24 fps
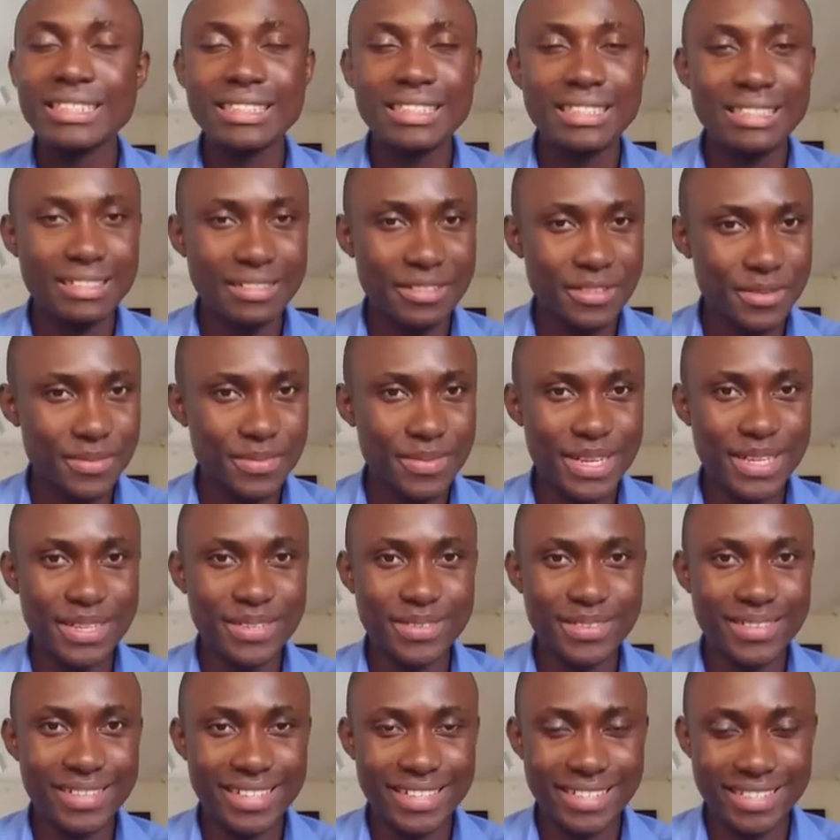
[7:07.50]
oh my
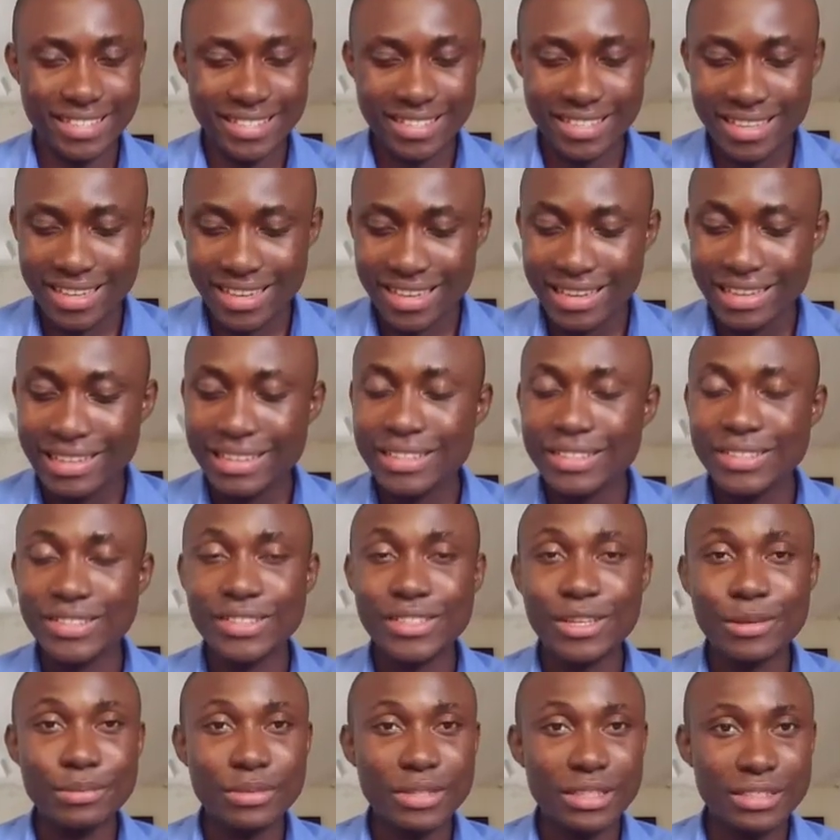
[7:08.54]
goodness,
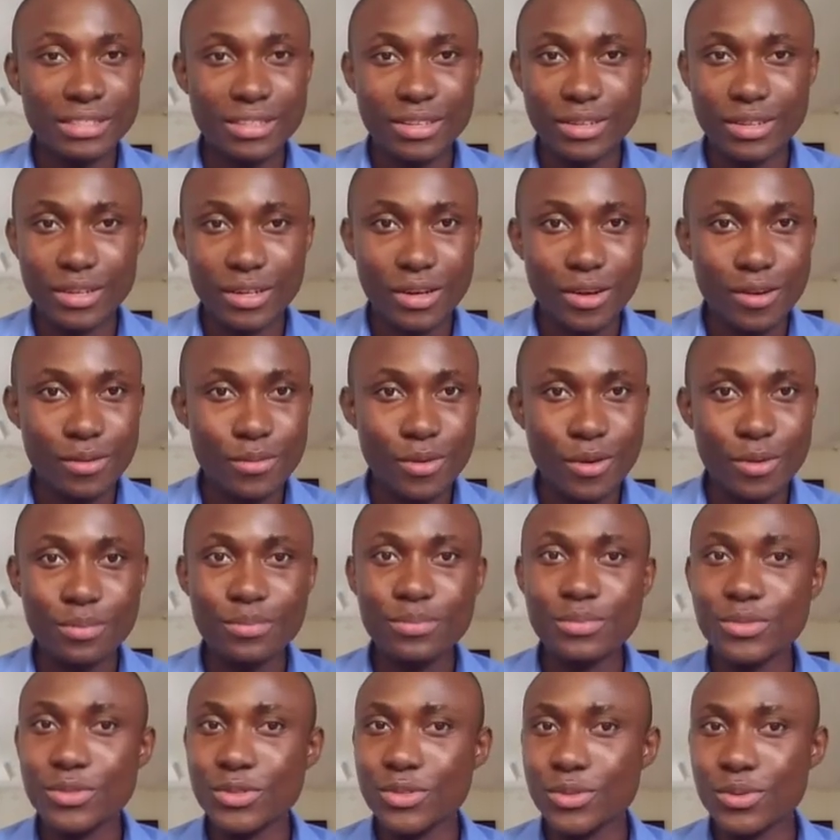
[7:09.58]
something's gonna come
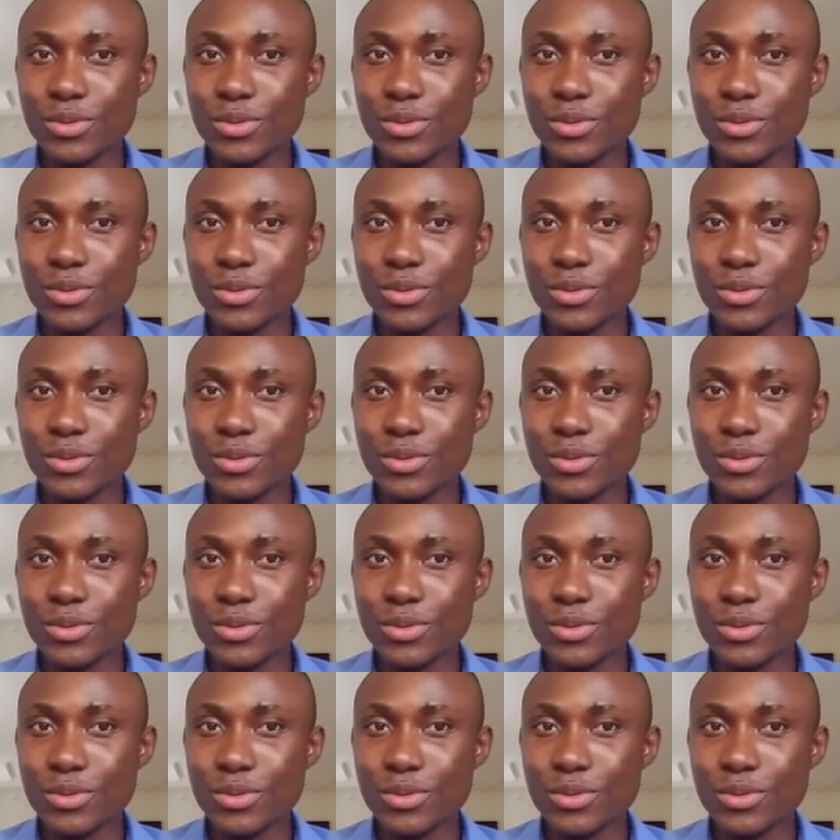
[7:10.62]
up.